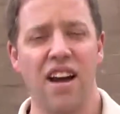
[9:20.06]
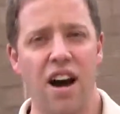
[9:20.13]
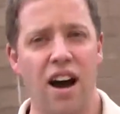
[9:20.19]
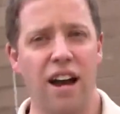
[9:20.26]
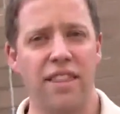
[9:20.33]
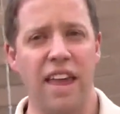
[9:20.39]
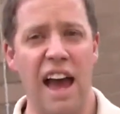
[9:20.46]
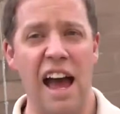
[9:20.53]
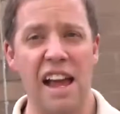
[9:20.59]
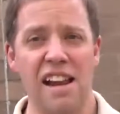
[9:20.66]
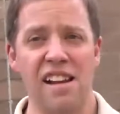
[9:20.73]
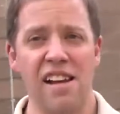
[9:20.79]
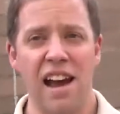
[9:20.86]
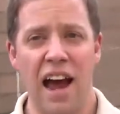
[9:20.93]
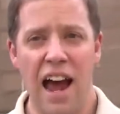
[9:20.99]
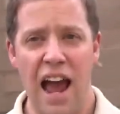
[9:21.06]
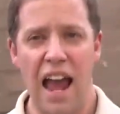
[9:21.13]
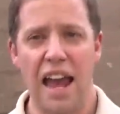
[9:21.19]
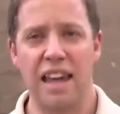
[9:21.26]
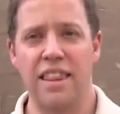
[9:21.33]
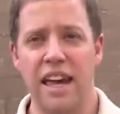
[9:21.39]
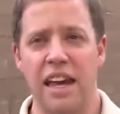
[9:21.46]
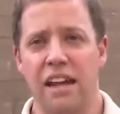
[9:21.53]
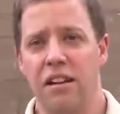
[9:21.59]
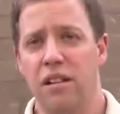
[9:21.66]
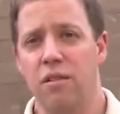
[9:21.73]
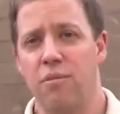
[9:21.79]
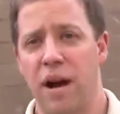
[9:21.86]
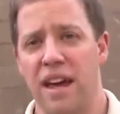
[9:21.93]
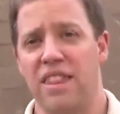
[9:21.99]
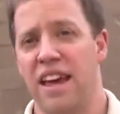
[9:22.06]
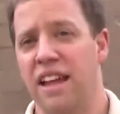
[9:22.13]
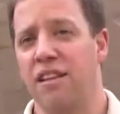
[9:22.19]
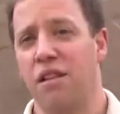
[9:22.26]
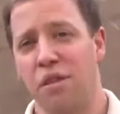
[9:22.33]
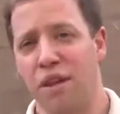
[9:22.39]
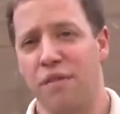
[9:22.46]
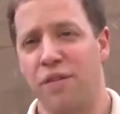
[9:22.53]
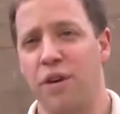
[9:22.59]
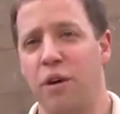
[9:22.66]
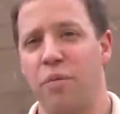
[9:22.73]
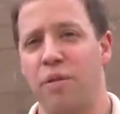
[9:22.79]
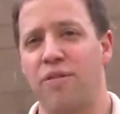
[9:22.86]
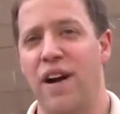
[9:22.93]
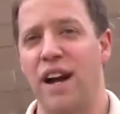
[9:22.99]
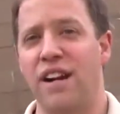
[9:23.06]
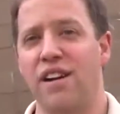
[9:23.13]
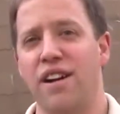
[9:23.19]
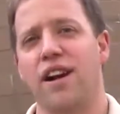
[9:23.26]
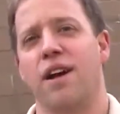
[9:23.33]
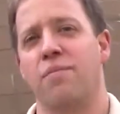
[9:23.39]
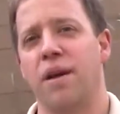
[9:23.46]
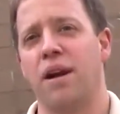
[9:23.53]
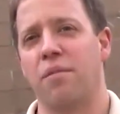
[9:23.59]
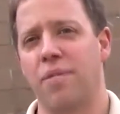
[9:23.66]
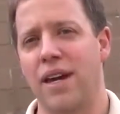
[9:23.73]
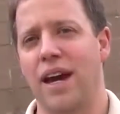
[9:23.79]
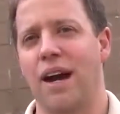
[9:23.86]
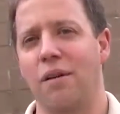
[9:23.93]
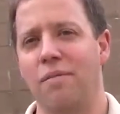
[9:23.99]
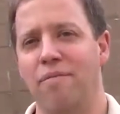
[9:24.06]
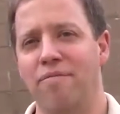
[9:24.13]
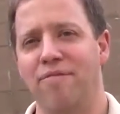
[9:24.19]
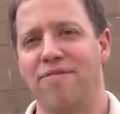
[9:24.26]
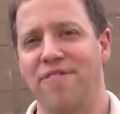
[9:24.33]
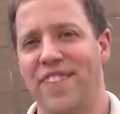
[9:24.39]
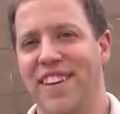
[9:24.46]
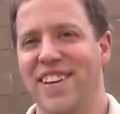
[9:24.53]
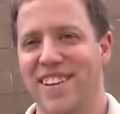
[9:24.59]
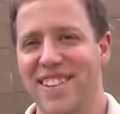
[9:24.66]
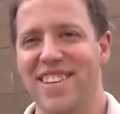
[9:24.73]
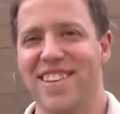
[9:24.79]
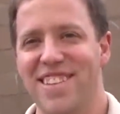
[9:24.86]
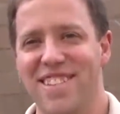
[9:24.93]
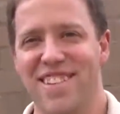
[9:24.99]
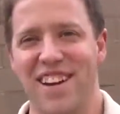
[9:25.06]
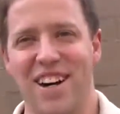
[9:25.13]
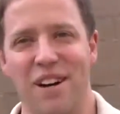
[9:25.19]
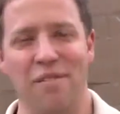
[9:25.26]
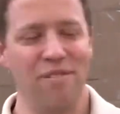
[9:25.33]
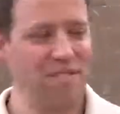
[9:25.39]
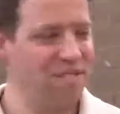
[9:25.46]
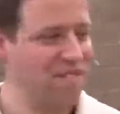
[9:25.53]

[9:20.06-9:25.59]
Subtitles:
on that, and then by then the fuel provider had better be out. So